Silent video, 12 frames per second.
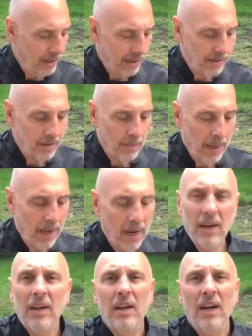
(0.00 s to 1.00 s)
There's about
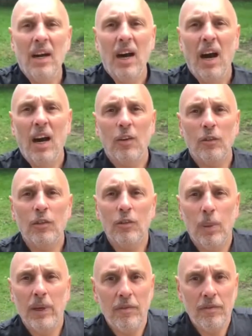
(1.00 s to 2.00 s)

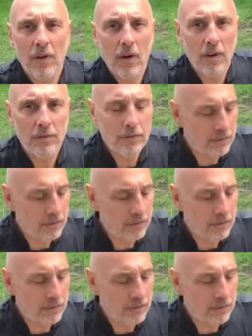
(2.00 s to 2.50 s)
125